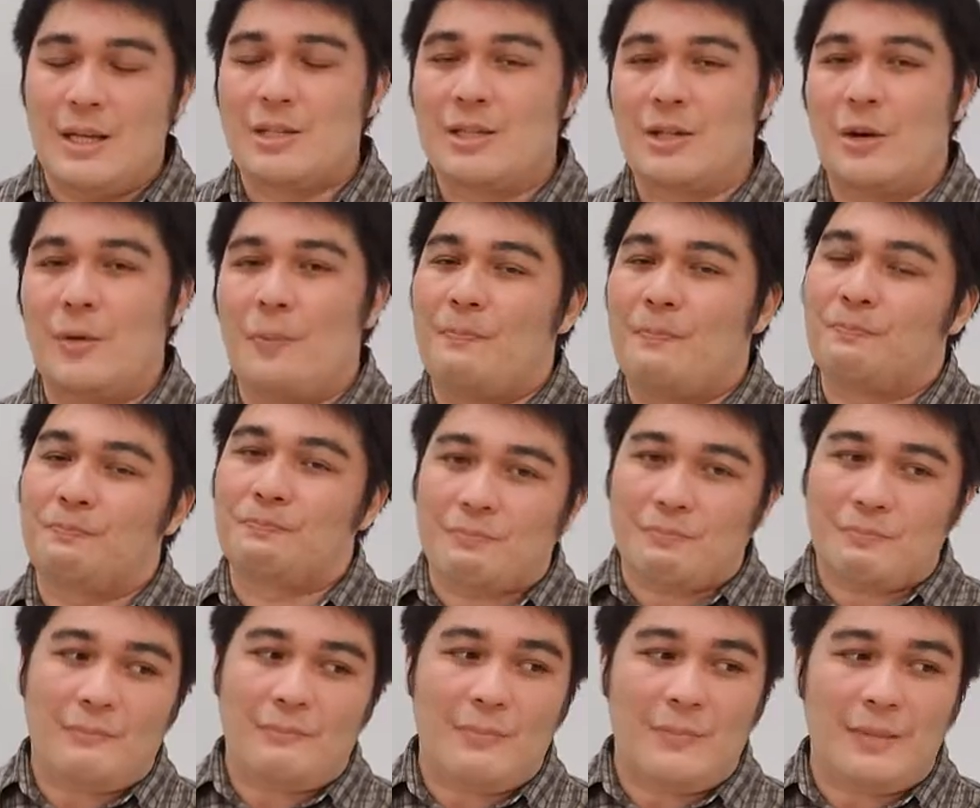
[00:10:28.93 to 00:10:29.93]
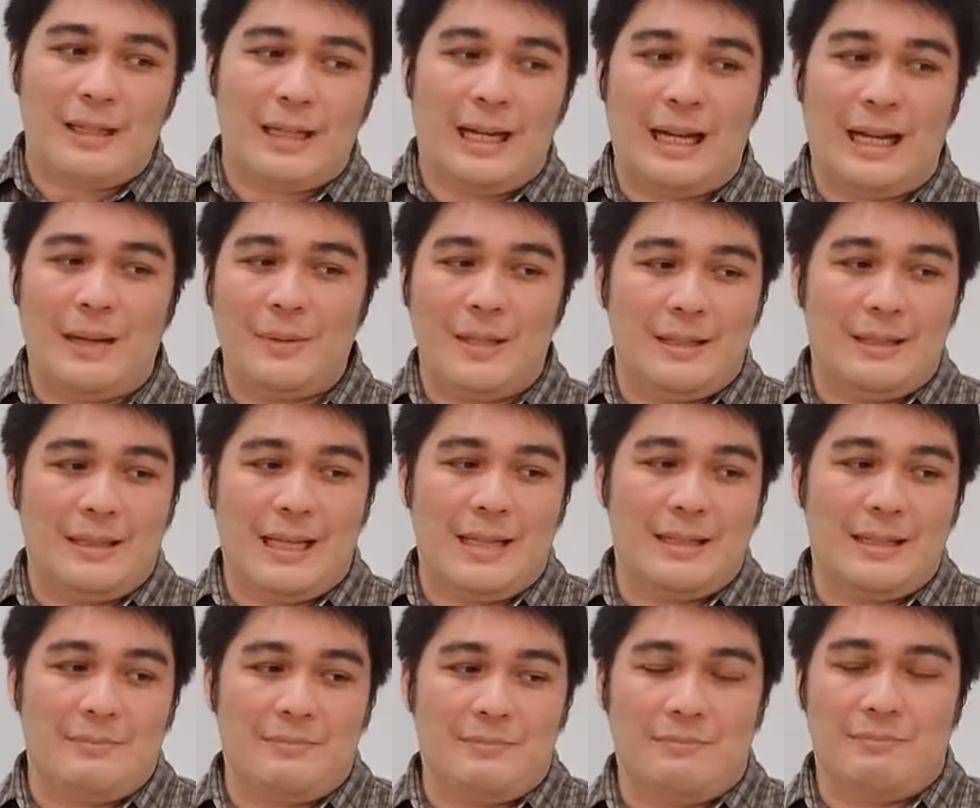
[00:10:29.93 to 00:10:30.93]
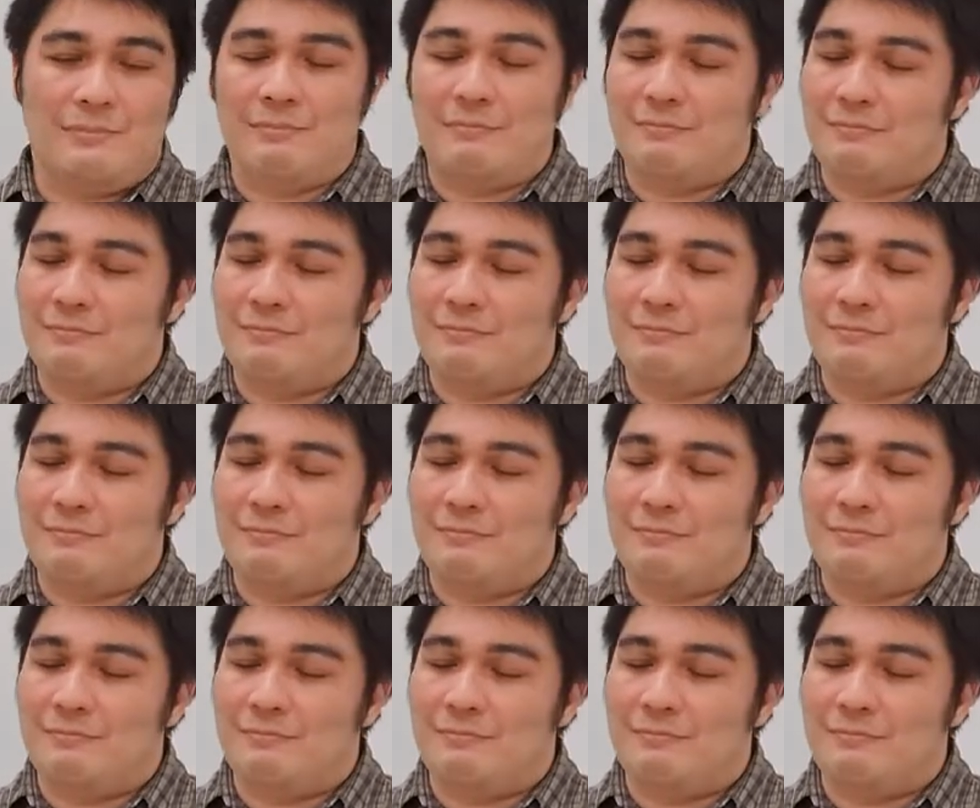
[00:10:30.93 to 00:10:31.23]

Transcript: So, I mean, that